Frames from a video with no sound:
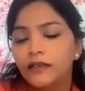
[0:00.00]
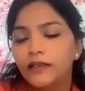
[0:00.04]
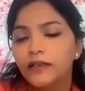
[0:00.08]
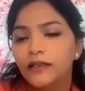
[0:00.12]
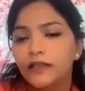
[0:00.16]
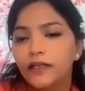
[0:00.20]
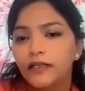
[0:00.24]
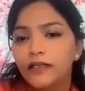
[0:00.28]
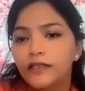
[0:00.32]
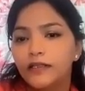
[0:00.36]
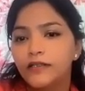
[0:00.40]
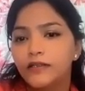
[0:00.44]

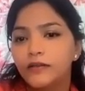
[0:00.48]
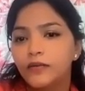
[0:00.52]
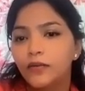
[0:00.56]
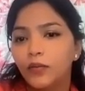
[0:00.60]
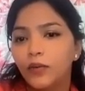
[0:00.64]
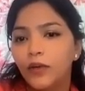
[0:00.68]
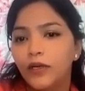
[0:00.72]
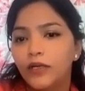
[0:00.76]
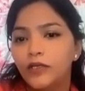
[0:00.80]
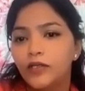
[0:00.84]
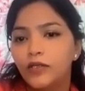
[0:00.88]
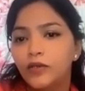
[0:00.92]
That is
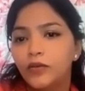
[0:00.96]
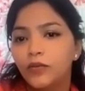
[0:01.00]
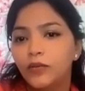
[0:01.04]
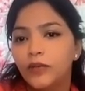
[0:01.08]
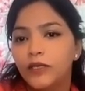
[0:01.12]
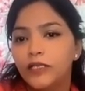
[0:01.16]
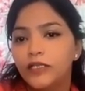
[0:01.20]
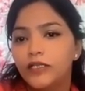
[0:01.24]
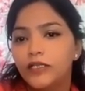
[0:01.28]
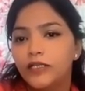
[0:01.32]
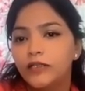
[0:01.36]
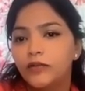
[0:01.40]

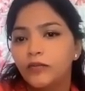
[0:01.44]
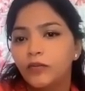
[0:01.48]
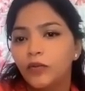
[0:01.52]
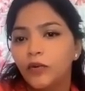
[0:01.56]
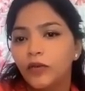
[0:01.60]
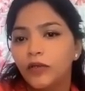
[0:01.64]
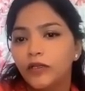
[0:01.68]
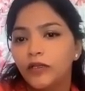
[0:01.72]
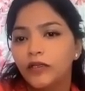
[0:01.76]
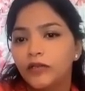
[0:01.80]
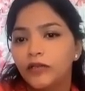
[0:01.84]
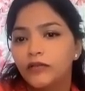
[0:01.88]
120
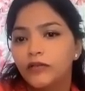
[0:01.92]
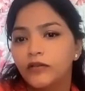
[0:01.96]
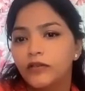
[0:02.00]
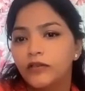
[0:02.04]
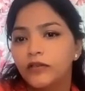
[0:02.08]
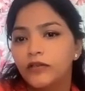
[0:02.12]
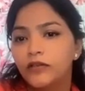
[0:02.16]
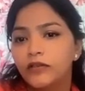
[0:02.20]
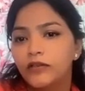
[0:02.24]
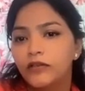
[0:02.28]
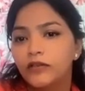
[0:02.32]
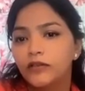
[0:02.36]
upon
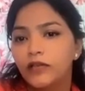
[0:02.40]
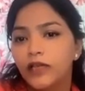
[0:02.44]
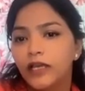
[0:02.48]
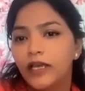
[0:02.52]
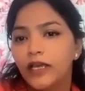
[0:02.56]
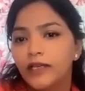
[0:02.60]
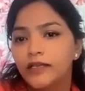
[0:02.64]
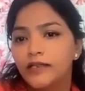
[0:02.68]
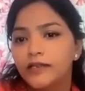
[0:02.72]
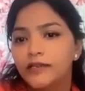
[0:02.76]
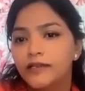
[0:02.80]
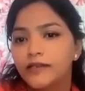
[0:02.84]

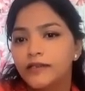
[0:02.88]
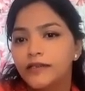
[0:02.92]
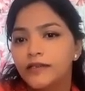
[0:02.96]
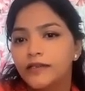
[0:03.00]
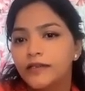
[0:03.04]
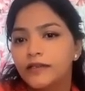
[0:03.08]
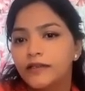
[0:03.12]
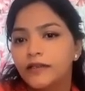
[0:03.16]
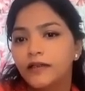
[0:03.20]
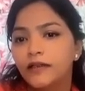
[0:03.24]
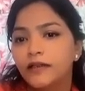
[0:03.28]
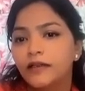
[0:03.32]
100X.
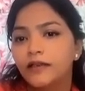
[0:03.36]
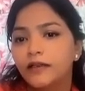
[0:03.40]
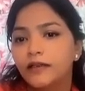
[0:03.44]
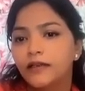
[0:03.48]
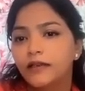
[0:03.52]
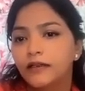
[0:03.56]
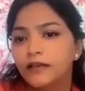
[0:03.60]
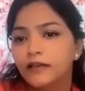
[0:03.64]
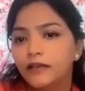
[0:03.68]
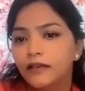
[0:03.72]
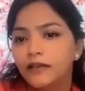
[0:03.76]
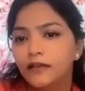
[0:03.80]

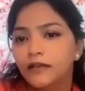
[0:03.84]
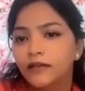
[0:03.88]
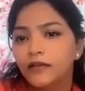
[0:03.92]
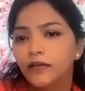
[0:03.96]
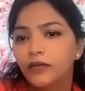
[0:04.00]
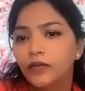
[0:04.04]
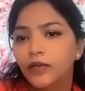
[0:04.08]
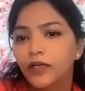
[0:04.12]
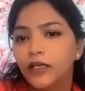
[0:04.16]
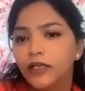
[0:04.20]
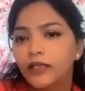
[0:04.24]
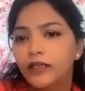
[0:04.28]

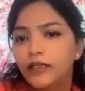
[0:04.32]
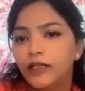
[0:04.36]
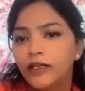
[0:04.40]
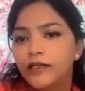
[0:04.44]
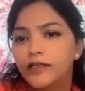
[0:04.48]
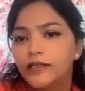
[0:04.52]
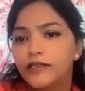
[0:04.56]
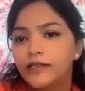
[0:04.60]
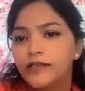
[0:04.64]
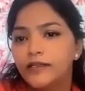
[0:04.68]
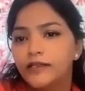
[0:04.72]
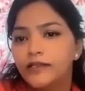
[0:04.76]
Okay, that
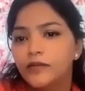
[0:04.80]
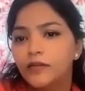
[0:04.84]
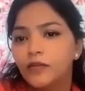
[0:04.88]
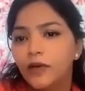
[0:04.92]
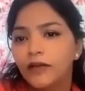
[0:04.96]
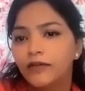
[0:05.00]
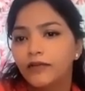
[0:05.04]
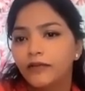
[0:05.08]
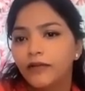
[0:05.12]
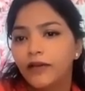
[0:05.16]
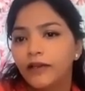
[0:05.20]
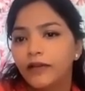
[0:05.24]
is 6
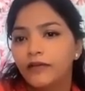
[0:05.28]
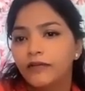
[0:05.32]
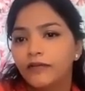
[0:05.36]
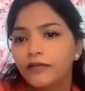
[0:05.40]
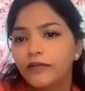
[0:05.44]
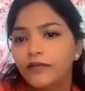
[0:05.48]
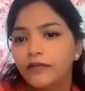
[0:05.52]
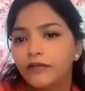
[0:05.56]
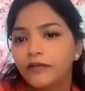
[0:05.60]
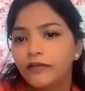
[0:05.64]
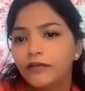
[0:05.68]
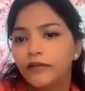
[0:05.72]
by
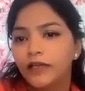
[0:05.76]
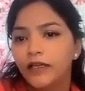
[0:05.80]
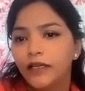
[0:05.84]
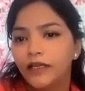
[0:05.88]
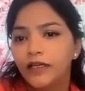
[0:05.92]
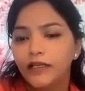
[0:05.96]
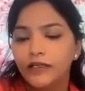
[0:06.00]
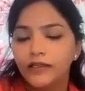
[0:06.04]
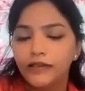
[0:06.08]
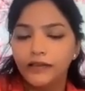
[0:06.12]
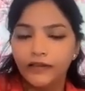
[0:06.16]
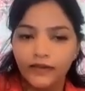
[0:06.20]

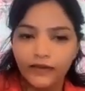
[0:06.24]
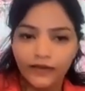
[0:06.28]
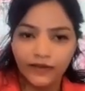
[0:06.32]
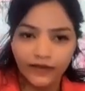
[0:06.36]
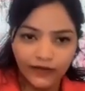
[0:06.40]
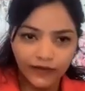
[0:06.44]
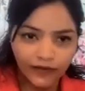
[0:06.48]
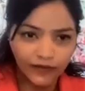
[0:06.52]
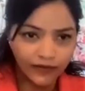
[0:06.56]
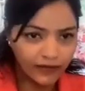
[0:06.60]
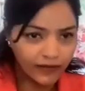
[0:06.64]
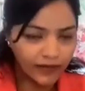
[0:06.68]

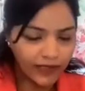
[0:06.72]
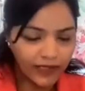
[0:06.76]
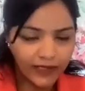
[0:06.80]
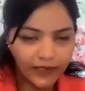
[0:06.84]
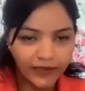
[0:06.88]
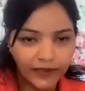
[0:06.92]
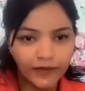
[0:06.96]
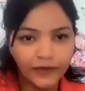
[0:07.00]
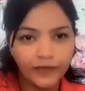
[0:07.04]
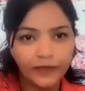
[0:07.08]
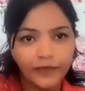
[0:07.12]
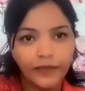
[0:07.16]
5X,
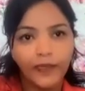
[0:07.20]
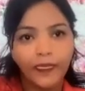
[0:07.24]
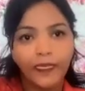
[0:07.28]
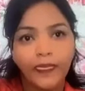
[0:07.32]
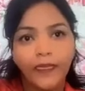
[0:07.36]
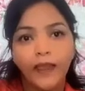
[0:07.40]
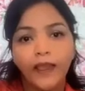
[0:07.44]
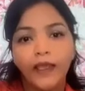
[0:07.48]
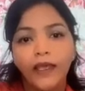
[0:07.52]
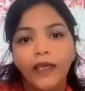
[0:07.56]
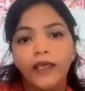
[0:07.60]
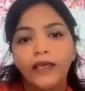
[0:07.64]
right?
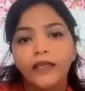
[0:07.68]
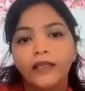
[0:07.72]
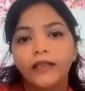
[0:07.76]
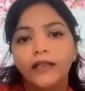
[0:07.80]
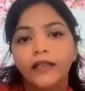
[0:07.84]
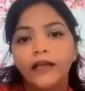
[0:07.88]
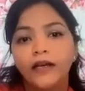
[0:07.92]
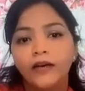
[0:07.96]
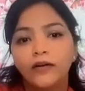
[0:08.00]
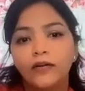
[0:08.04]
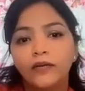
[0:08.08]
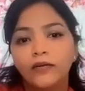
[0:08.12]

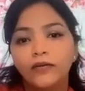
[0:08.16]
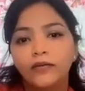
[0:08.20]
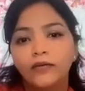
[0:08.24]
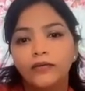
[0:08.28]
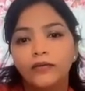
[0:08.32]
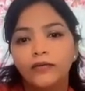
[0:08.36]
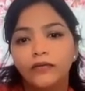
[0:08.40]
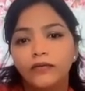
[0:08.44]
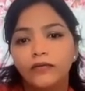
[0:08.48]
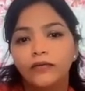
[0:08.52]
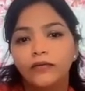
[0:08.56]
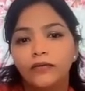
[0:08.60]
Now,
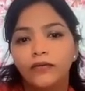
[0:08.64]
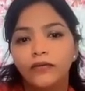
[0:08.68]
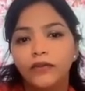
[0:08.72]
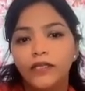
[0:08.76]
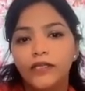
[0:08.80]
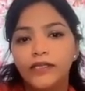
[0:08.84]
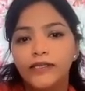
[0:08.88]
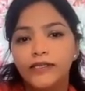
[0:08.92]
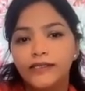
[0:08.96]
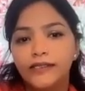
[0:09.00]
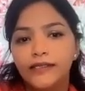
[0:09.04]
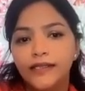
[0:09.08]

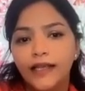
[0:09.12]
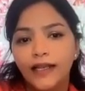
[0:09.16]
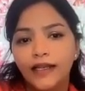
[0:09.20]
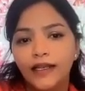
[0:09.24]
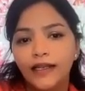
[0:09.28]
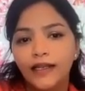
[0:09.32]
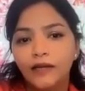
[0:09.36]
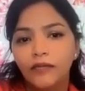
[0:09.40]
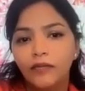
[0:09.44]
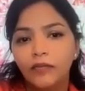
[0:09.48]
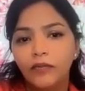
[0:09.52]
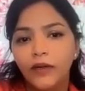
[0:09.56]
this
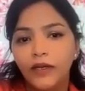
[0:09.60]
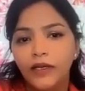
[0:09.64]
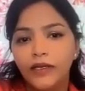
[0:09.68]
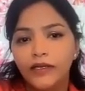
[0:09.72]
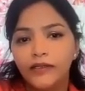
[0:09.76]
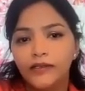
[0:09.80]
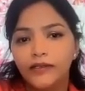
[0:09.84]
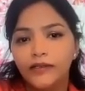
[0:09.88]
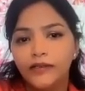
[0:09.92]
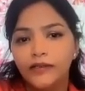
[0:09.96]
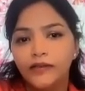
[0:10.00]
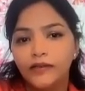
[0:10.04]
selling
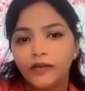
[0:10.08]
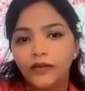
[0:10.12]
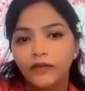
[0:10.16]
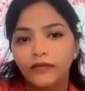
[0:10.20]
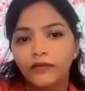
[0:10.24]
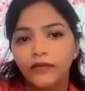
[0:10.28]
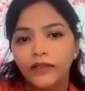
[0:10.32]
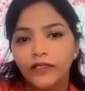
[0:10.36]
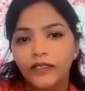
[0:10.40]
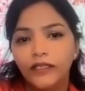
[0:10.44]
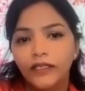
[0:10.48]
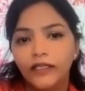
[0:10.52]
price
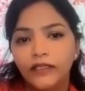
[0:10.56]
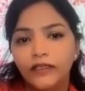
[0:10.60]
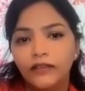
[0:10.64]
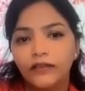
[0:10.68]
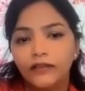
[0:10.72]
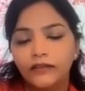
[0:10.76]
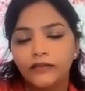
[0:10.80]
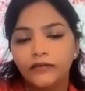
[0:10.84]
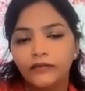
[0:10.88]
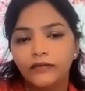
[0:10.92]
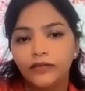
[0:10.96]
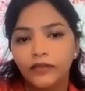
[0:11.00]
of the
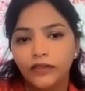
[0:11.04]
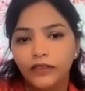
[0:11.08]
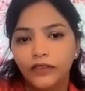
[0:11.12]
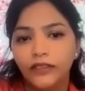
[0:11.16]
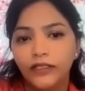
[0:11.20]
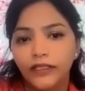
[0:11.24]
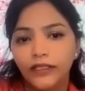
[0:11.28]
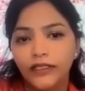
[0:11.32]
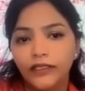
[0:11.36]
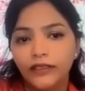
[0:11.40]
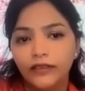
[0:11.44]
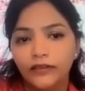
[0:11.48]
dealer, for the
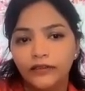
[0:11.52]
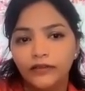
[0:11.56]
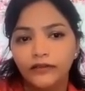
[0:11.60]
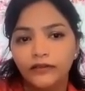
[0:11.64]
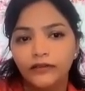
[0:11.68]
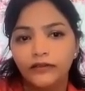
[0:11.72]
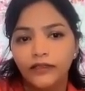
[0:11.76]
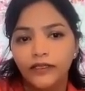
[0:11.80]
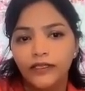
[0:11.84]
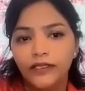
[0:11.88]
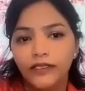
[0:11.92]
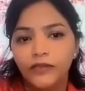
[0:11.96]
dealer,
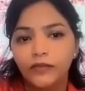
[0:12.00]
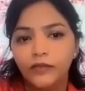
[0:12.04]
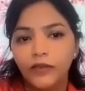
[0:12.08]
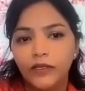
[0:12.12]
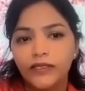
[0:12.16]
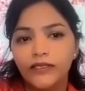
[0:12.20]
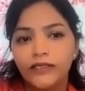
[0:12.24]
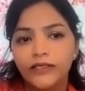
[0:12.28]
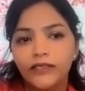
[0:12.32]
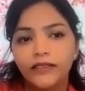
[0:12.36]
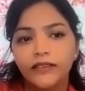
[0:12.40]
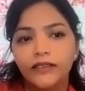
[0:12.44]
is
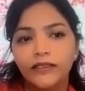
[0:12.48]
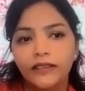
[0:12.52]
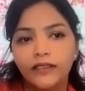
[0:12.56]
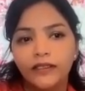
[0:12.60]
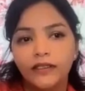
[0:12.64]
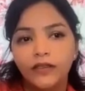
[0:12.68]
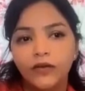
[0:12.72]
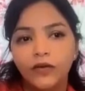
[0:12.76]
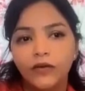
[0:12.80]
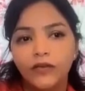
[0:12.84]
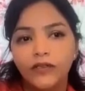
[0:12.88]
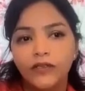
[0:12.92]

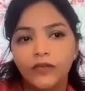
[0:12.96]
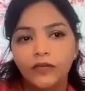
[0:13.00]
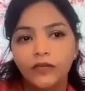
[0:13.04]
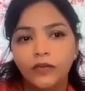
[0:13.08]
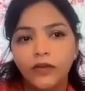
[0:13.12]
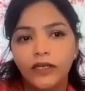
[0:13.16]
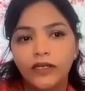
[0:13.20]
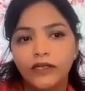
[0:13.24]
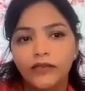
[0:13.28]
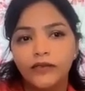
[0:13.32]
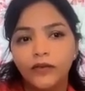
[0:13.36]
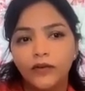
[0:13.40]
basically cost
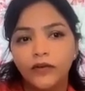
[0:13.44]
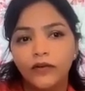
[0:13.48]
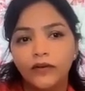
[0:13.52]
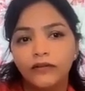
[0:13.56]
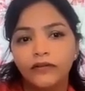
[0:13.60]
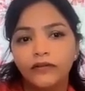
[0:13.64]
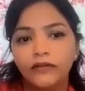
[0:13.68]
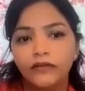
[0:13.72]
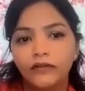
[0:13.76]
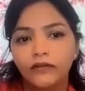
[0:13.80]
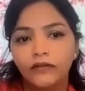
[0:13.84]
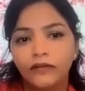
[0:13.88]
price of,